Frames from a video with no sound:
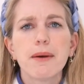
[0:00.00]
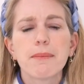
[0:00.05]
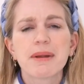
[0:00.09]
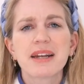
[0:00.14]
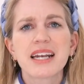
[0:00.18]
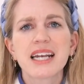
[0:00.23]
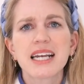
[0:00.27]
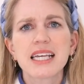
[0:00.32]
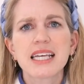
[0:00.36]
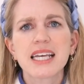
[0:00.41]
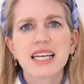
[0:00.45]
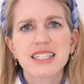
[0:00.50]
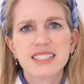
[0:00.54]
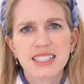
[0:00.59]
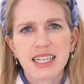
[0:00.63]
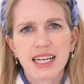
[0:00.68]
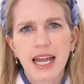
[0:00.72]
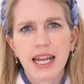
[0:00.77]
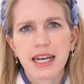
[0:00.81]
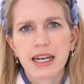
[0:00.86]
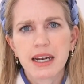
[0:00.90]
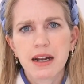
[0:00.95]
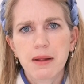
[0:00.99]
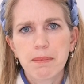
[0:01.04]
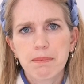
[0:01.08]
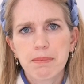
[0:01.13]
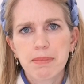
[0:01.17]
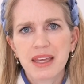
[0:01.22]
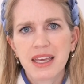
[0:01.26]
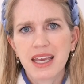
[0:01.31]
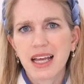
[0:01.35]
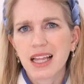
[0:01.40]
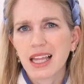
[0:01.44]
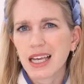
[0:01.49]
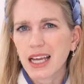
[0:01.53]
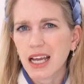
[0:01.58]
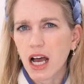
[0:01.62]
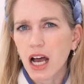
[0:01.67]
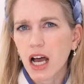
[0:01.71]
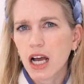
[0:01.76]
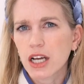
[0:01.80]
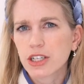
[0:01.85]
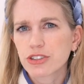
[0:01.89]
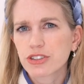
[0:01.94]
But in any case, it ended up being like
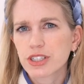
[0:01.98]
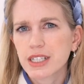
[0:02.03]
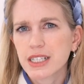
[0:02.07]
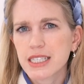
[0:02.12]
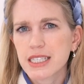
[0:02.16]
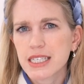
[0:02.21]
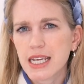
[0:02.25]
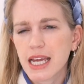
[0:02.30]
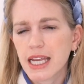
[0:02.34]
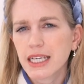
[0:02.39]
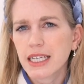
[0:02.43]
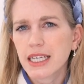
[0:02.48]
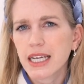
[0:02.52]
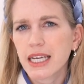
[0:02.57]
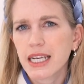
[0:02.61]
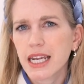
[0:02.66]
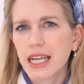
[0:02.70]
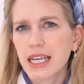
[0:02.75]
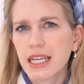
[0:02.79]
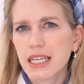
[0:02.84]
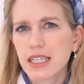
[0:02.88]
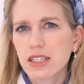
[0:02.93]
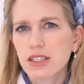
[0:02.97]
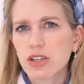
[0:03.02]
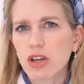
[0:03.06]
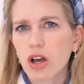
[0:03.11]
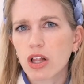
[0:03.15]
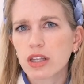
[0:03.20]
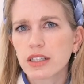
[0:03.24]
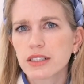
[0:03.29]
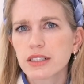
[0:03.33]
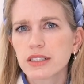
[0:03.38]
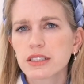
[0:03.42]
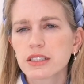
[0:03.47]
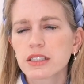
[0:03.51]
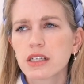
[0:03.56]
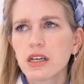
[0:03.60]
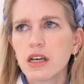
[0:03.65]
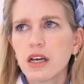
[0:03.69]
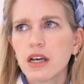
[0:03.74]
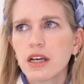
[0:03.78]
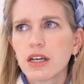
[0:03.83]
110 Canadian dollars.